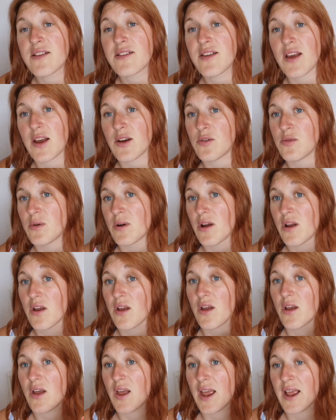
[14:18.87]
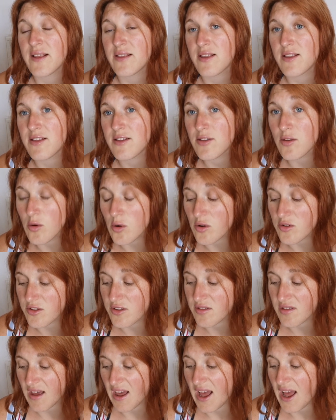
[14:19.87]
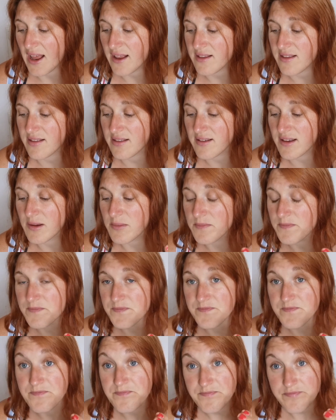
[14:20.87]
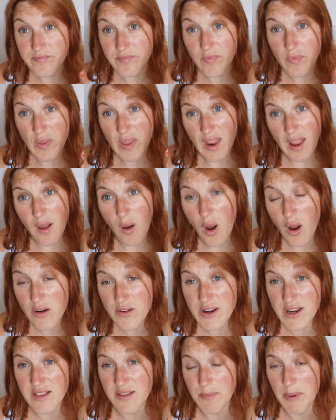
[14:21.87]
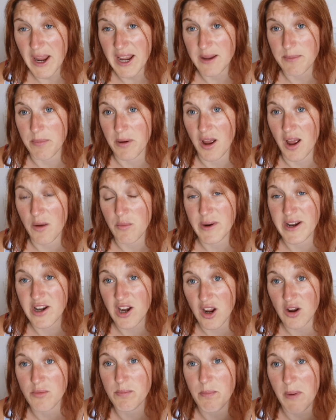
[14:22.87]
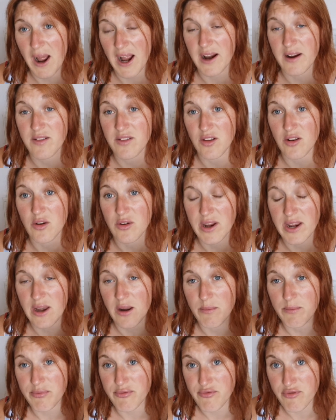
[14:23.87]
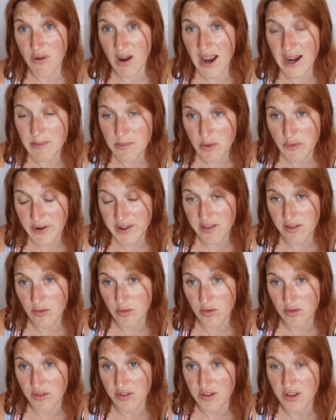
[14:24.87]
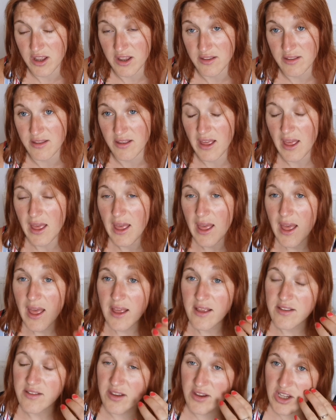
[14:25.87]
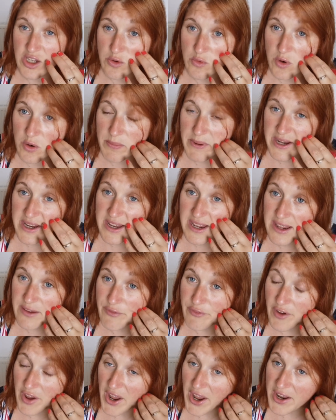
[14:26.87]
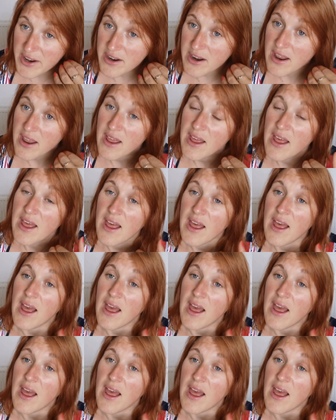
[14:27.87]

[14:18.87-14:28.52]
So it's a source task. On this paper, we go back to looking at primary sources. So you will be given